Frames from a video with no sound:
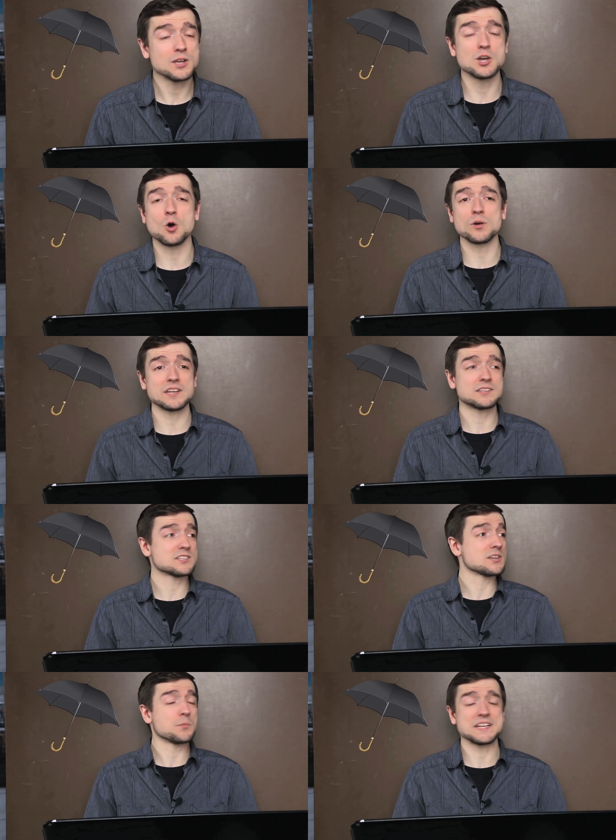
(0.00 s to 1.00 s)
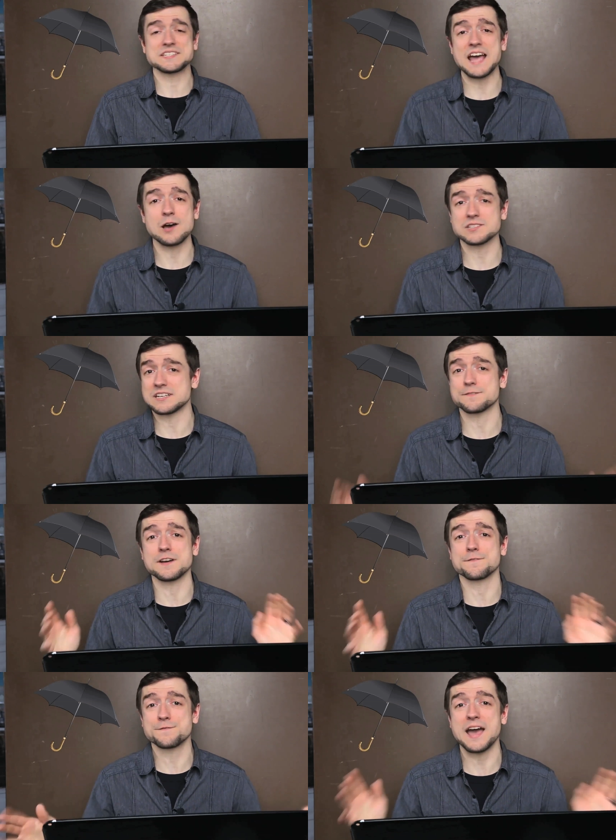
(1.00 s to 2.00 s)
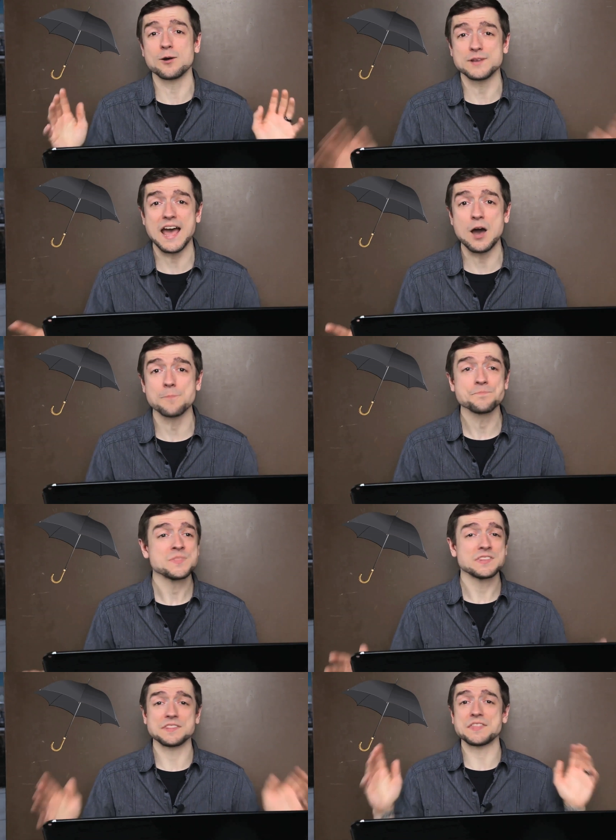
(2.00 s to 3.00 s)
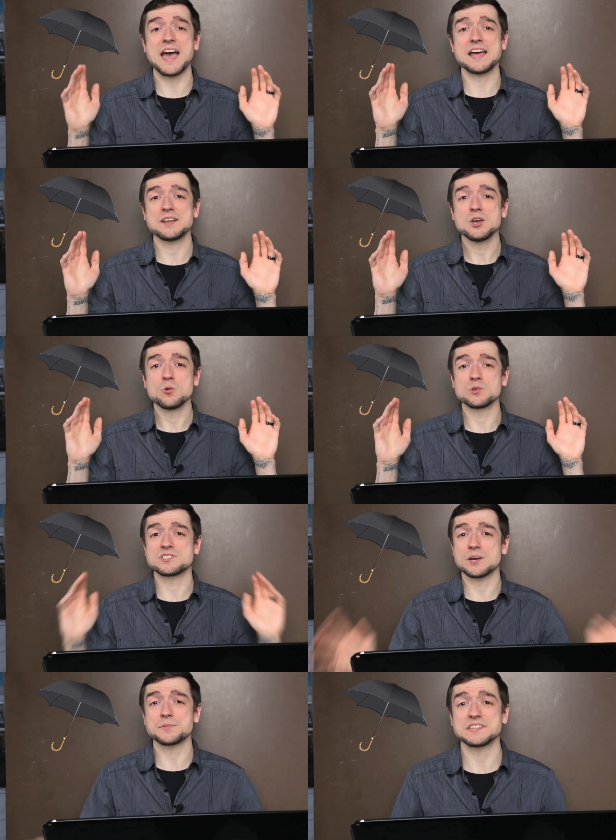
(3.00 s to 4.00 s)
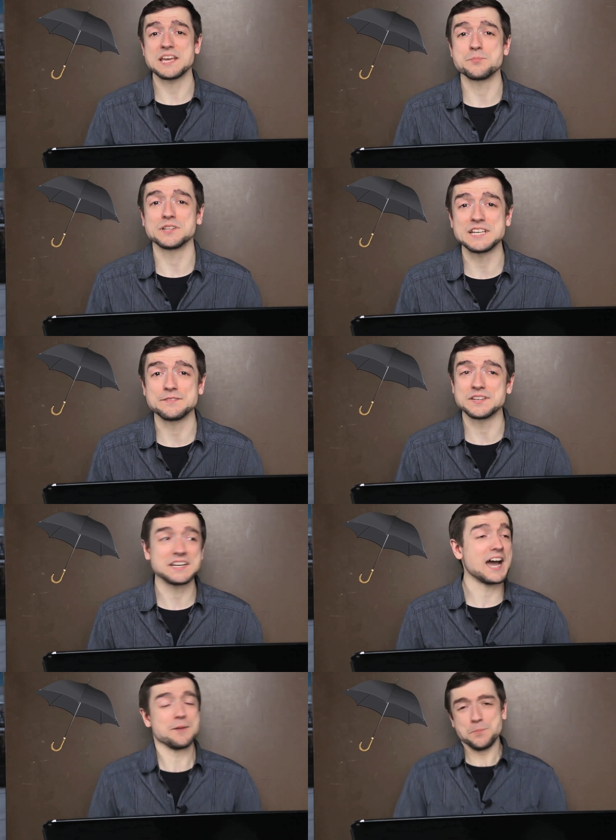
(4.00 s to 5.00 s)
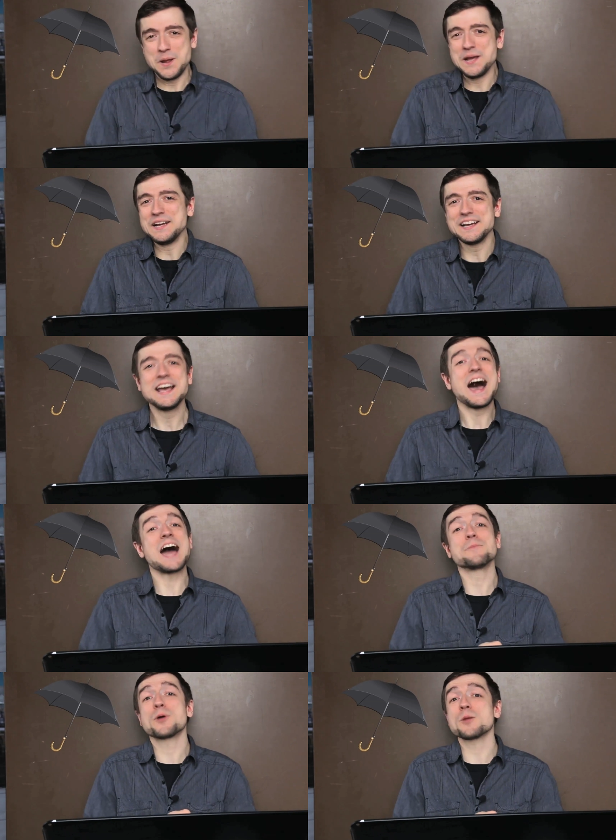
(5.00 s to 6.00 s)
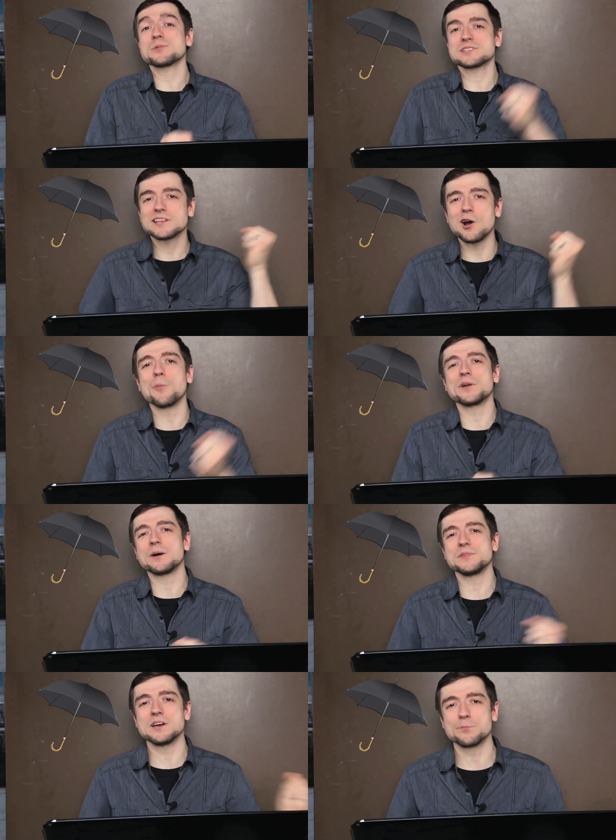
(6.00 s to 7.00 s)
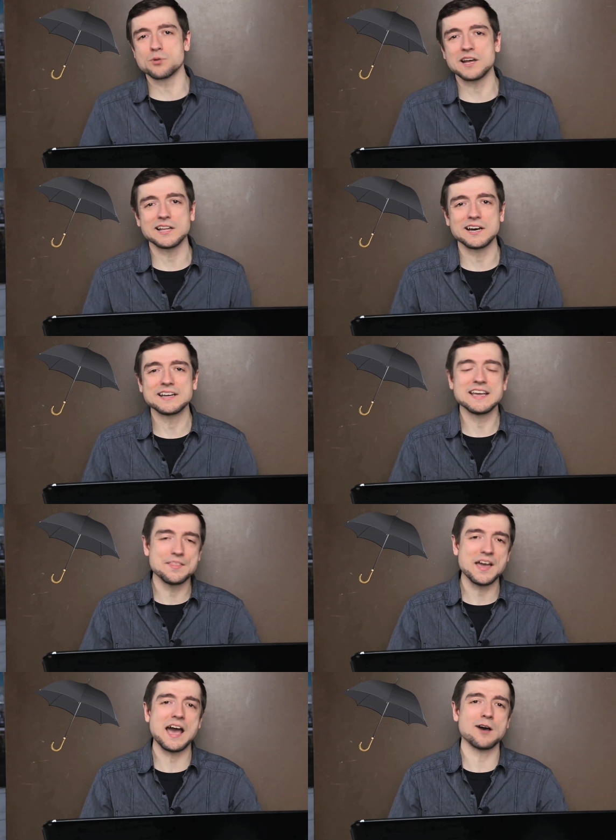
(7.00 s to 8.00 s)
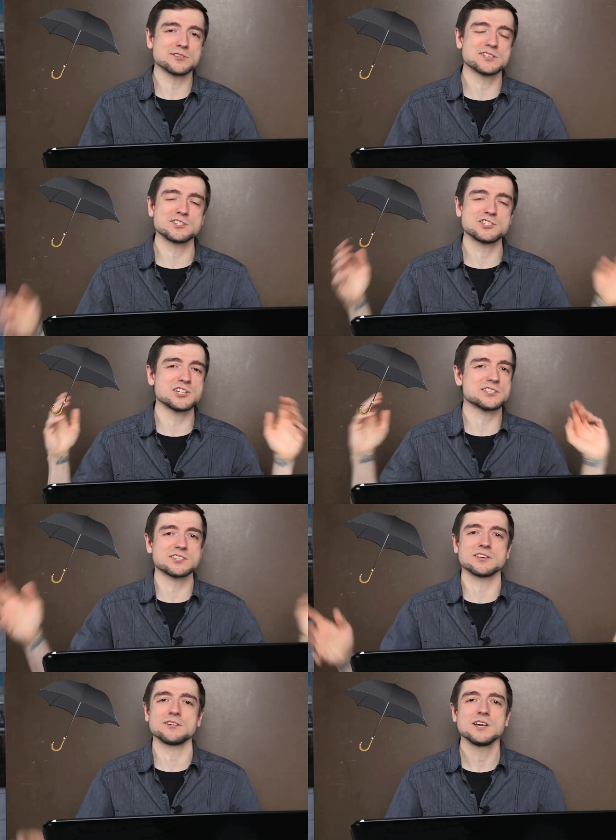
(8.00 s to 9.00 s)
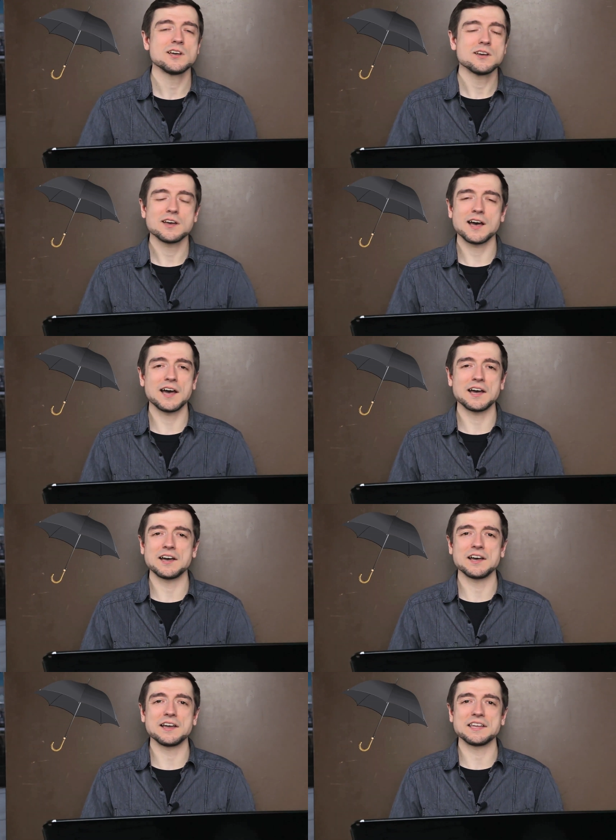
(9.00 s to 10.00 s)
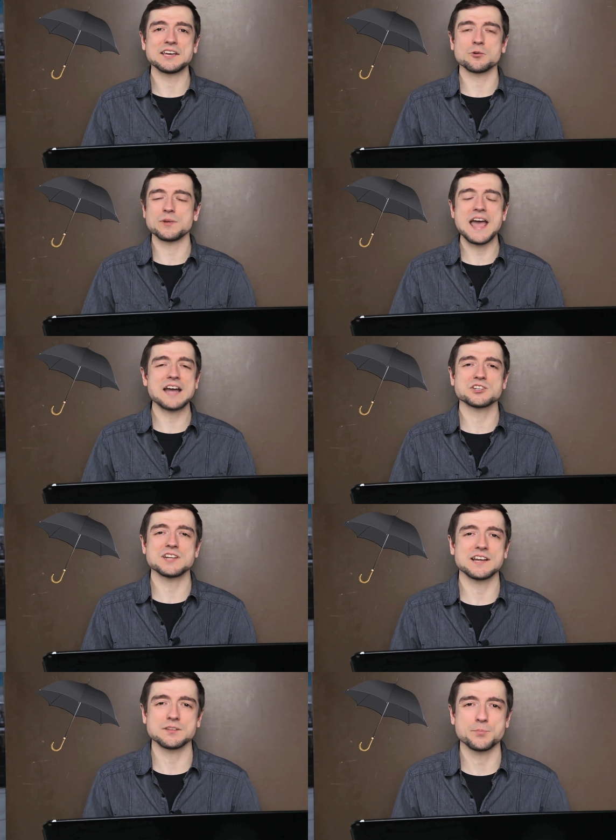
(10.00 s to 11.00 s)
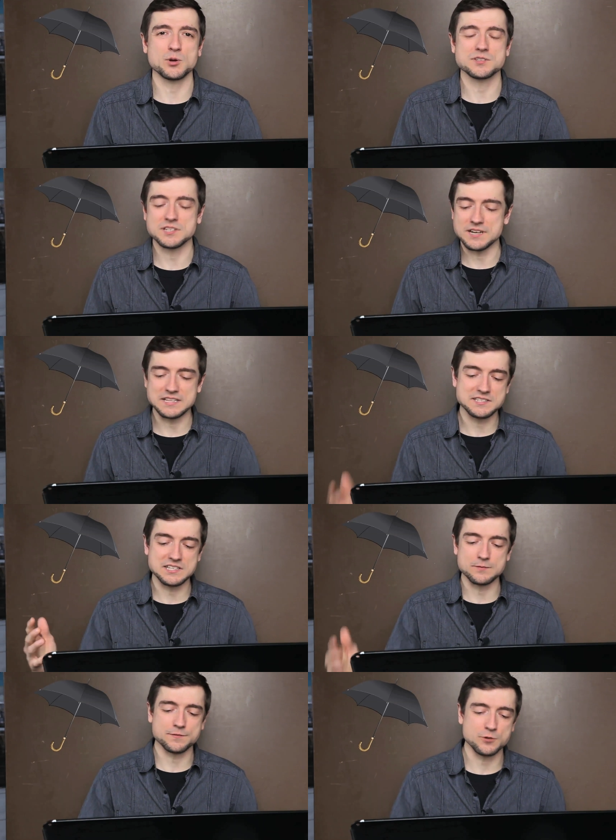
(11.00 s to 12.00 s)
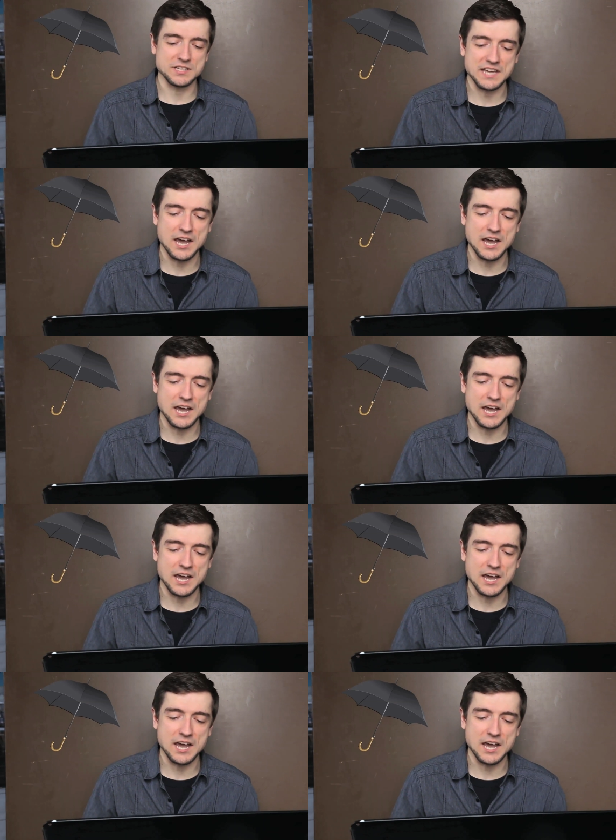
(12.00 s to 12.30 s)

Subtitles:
going into somebody's house, and if I found out that that was something they believed in, I'd purposely open up the umbrella in the house just to get a reaction out of the person and see them freak